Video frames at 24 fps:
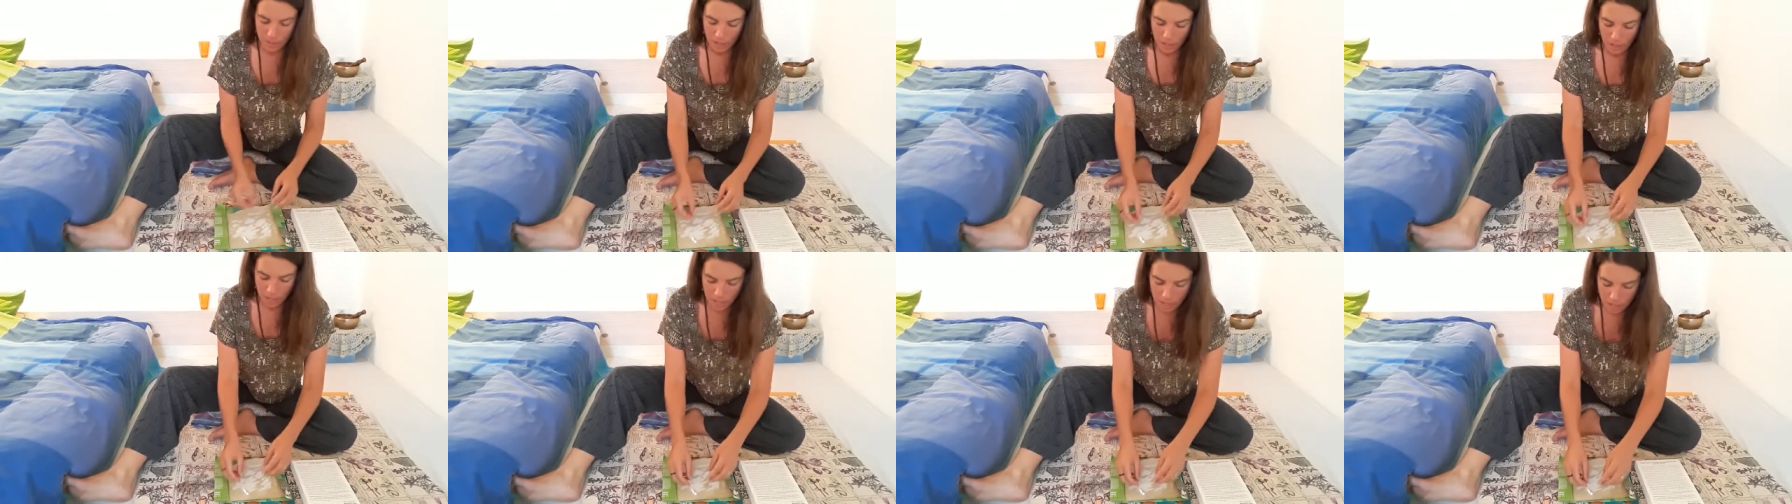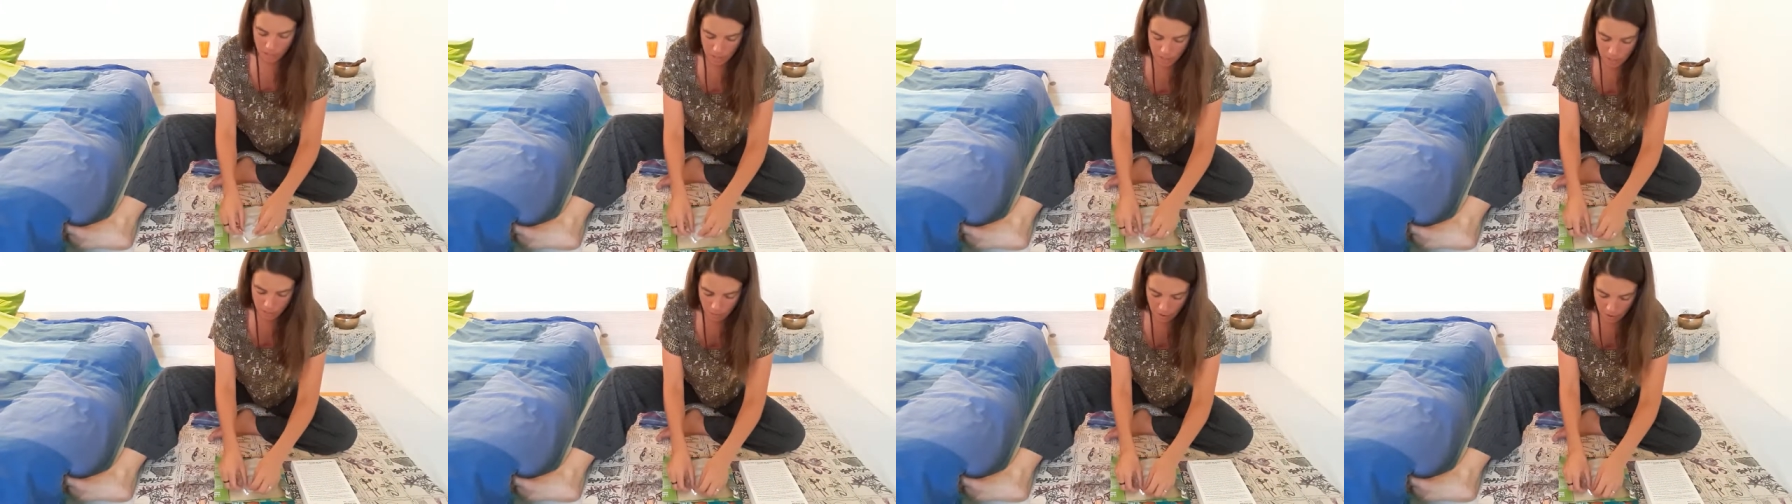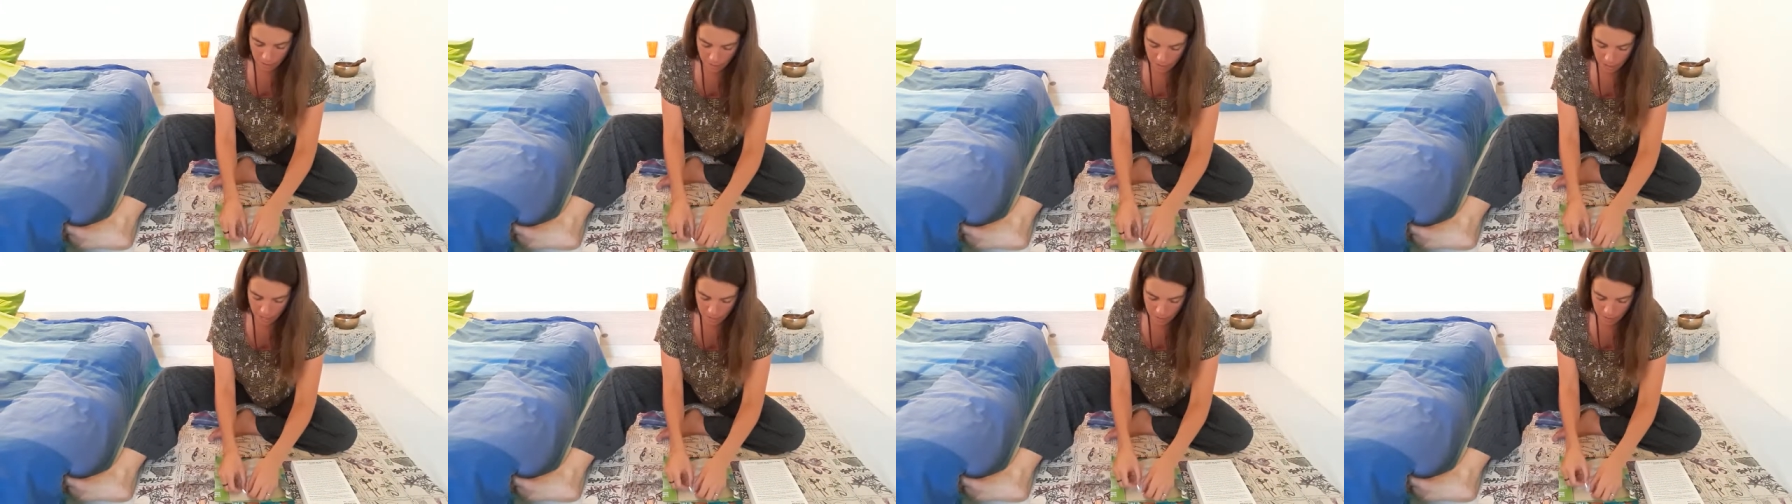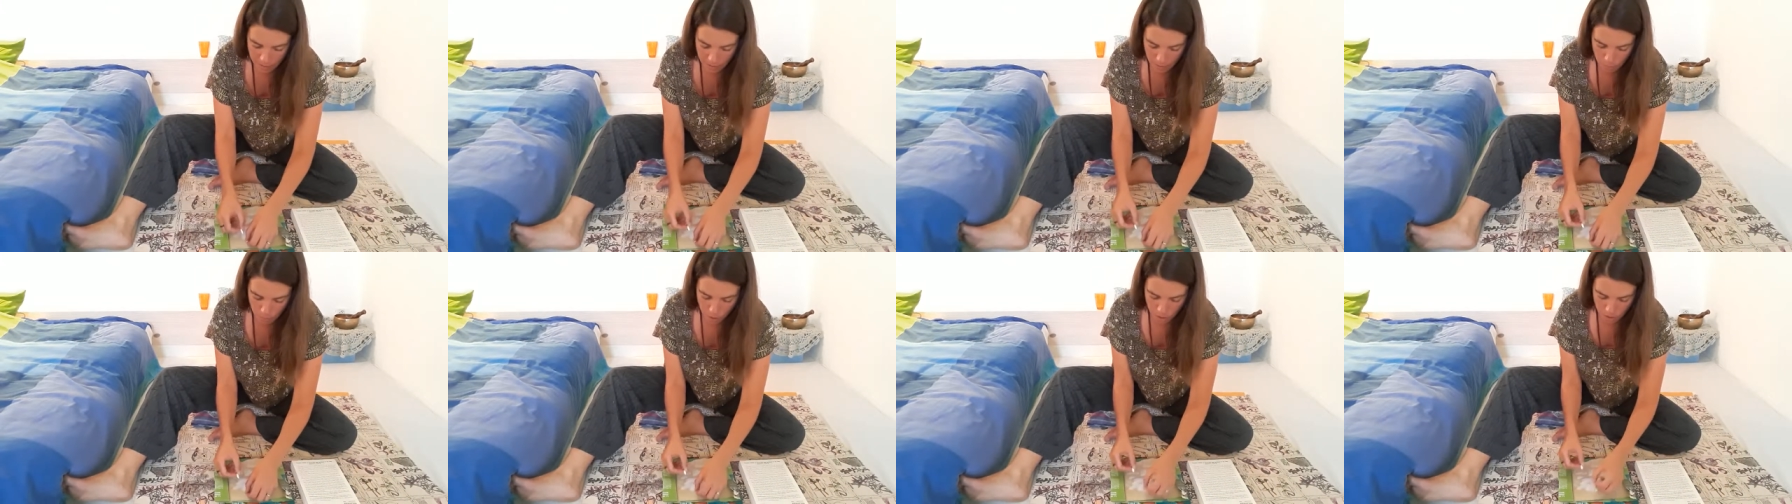And I'll leave that there. And
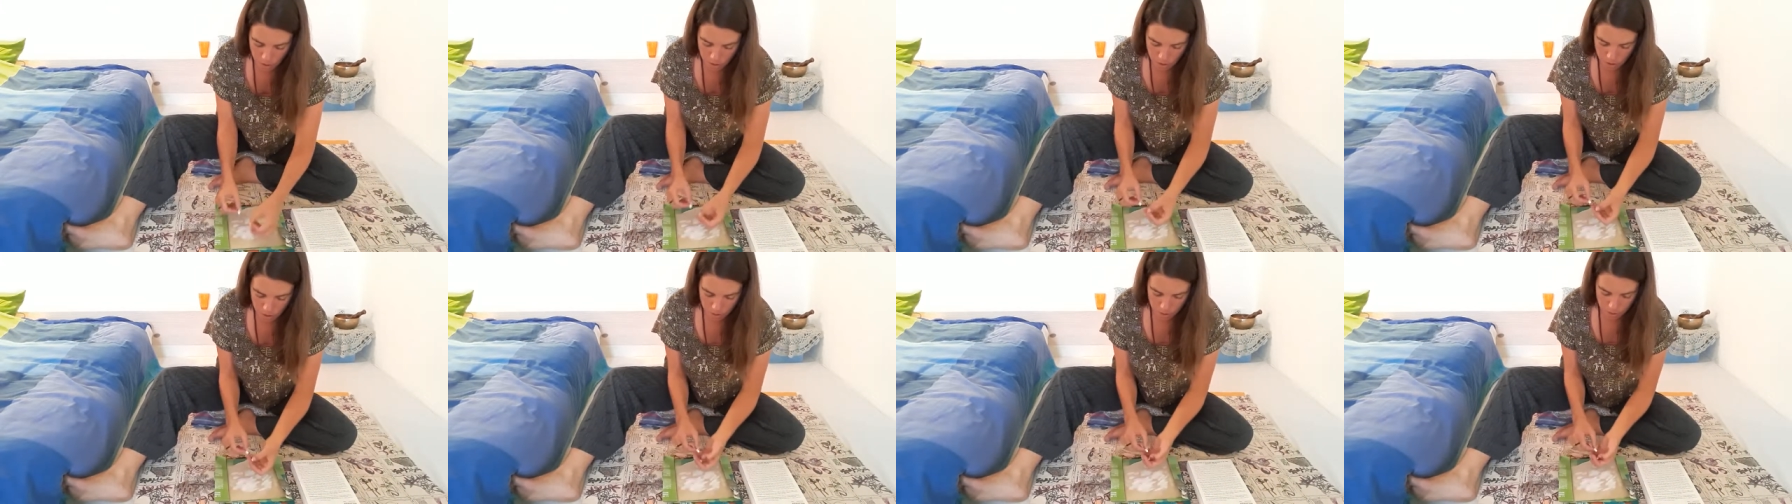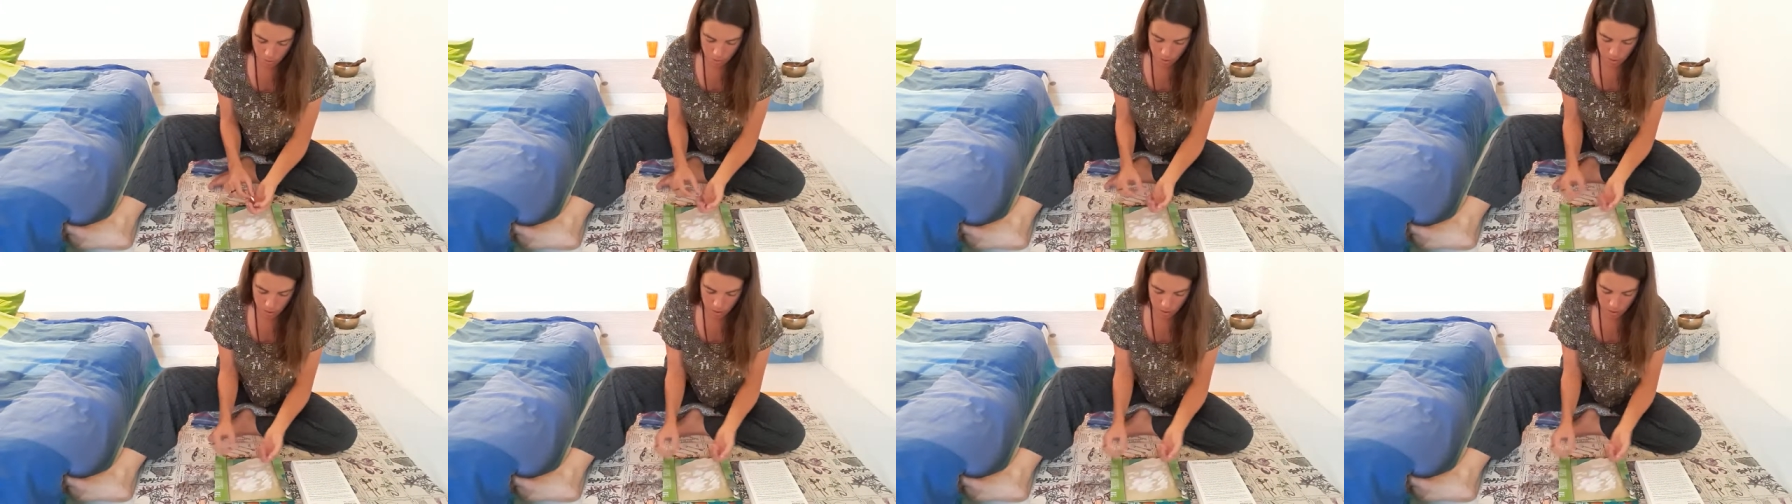then what I do